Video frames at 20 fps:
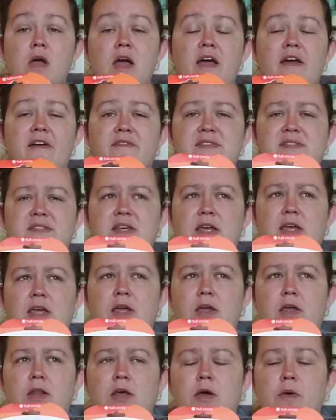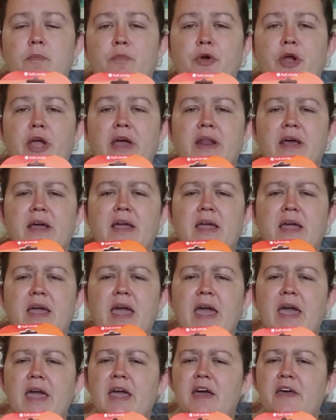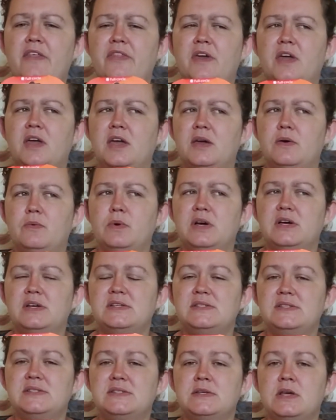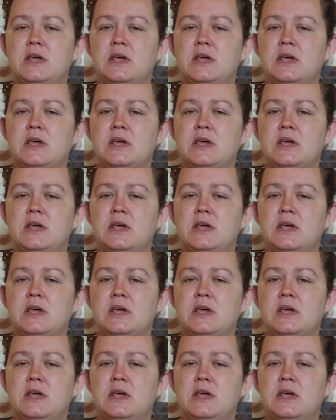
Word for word: I've seen Brianna K, I think it was.